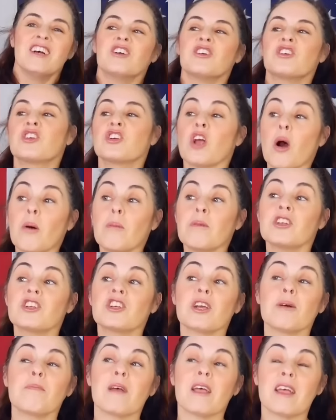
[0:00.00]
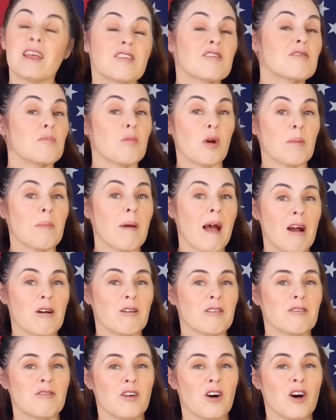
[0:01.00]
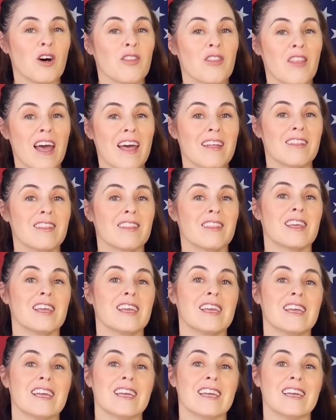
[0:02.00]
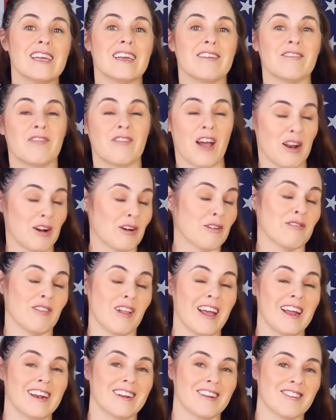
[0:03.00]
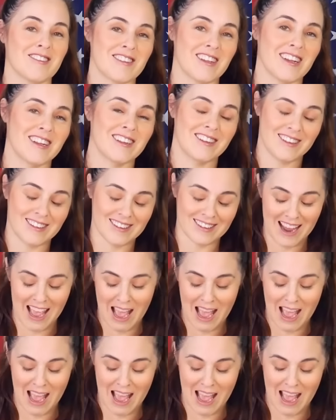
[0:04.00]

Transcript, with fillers: Showmanship is more powerful than the fight or flight instinct.